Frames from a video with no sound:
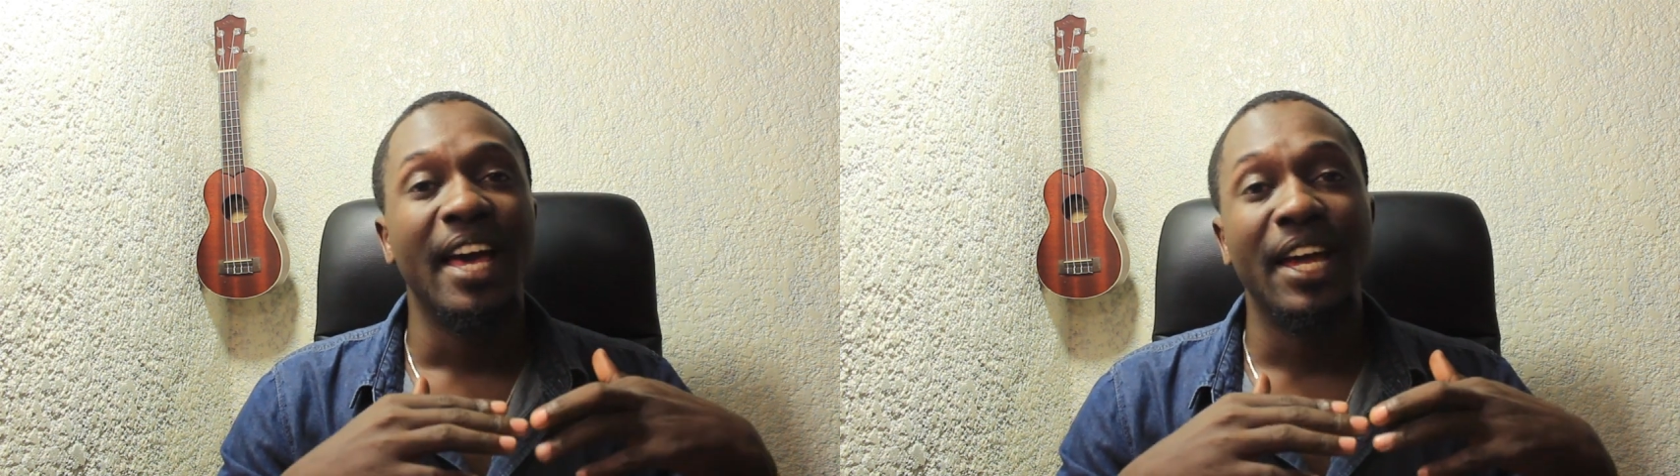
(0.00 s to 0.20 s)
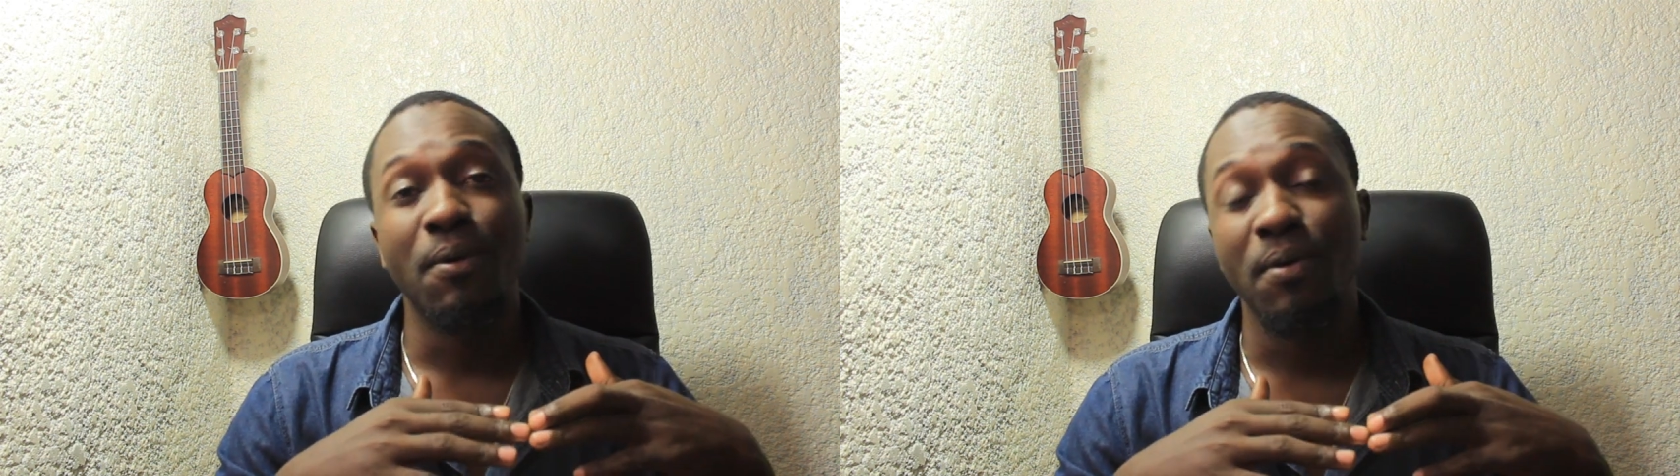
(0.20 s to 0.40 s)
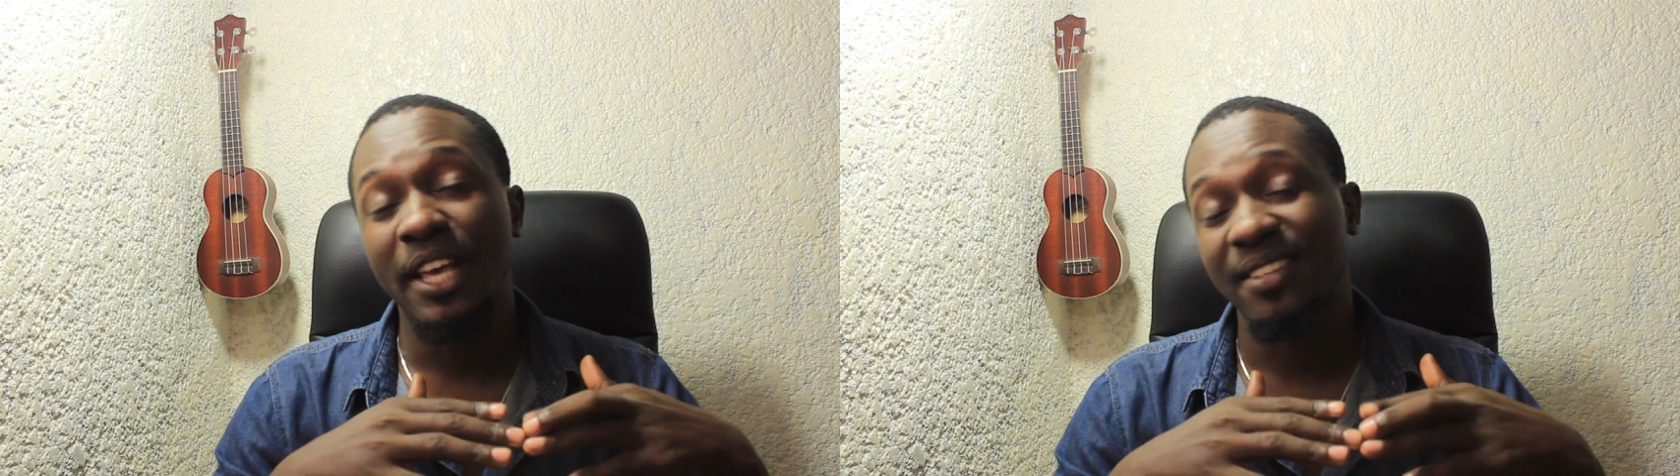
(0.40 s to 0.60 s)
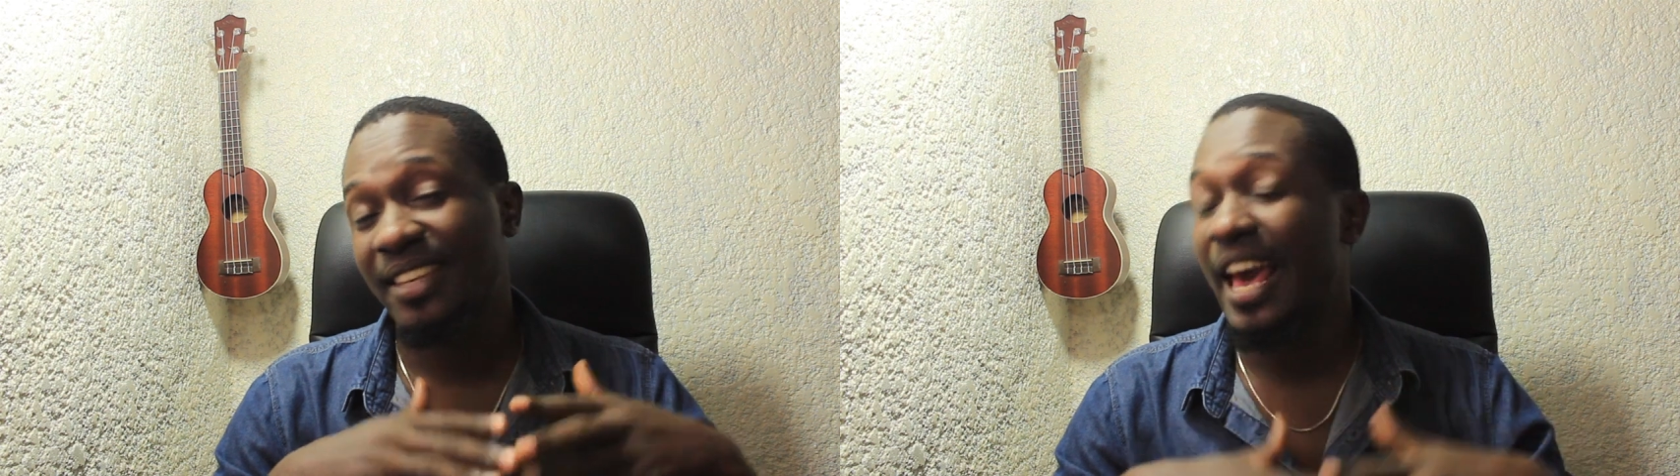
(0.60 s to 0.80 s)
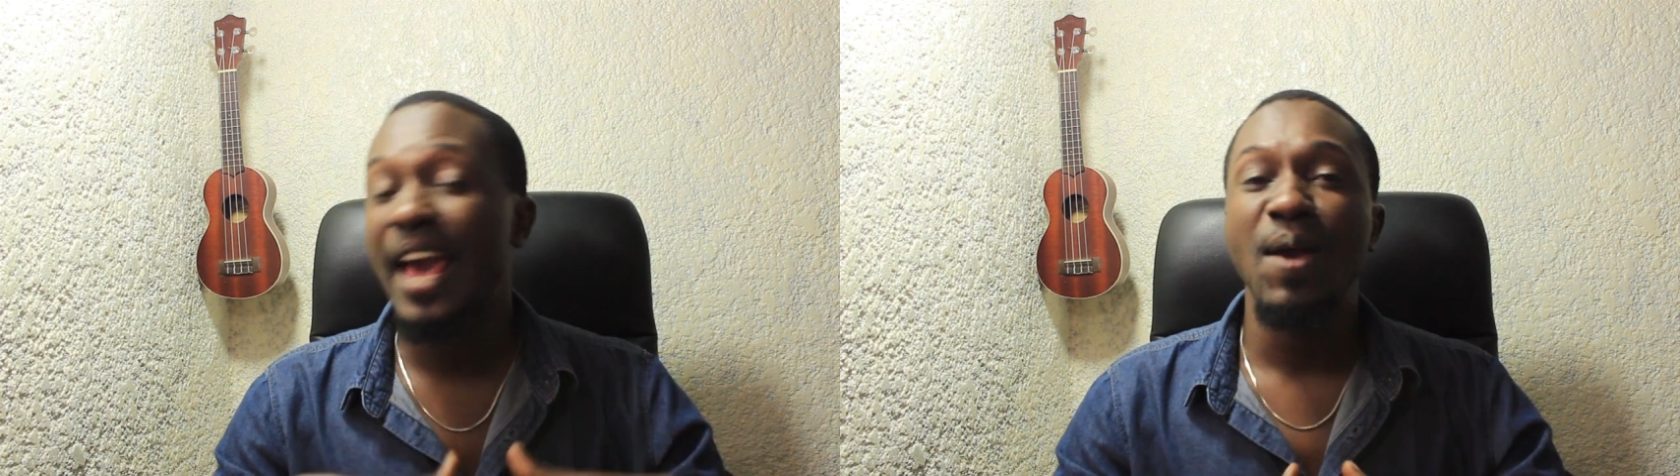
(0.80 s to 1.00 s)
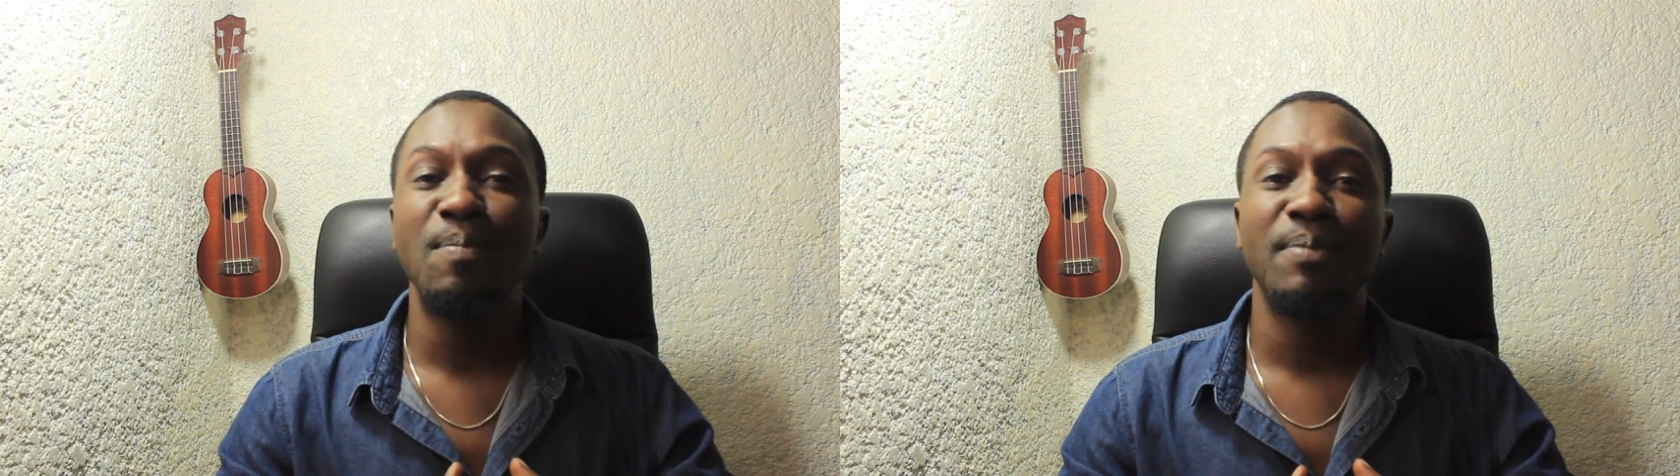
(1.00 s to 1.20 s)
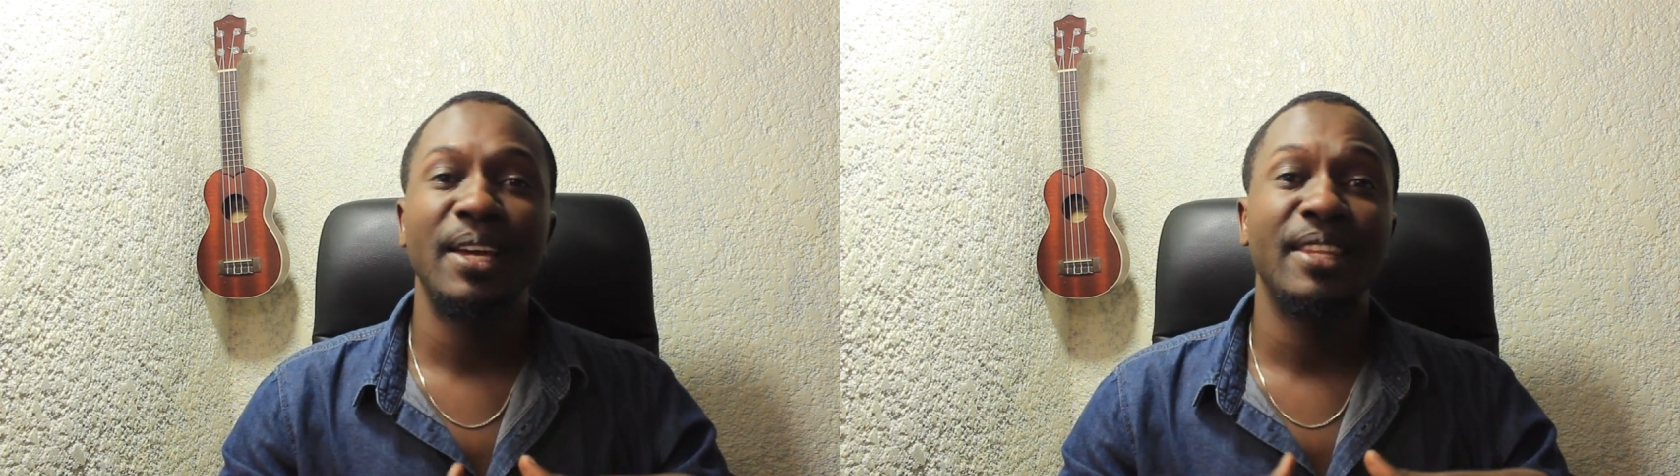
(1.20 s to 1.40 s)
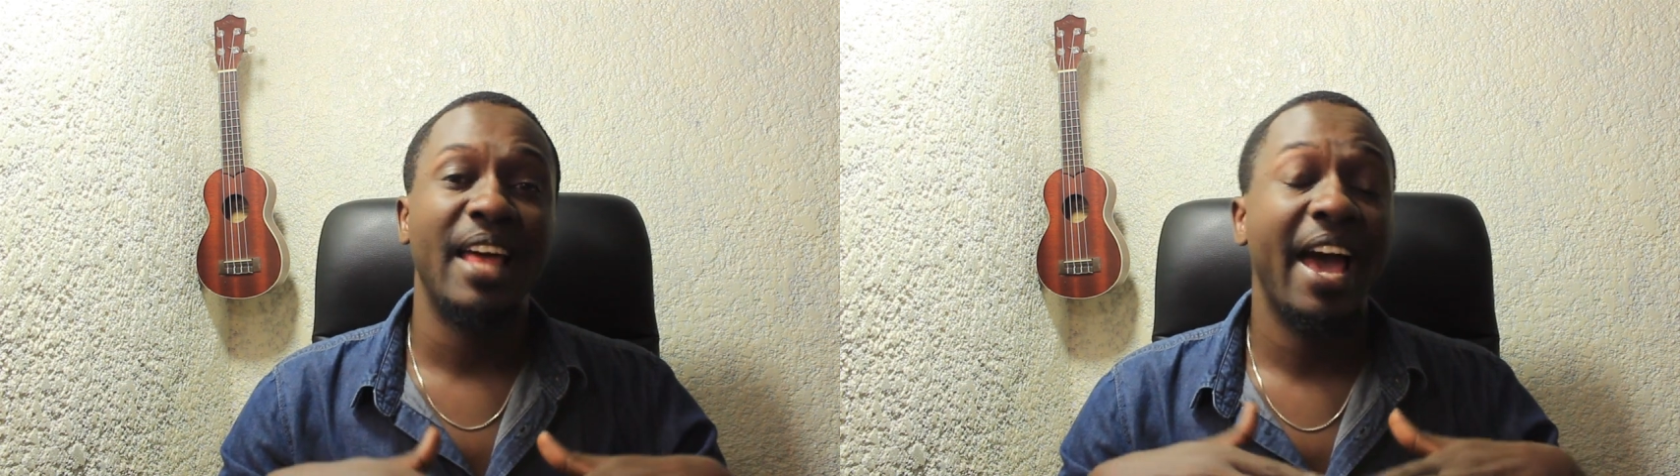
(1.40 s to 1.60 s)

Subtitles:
scam and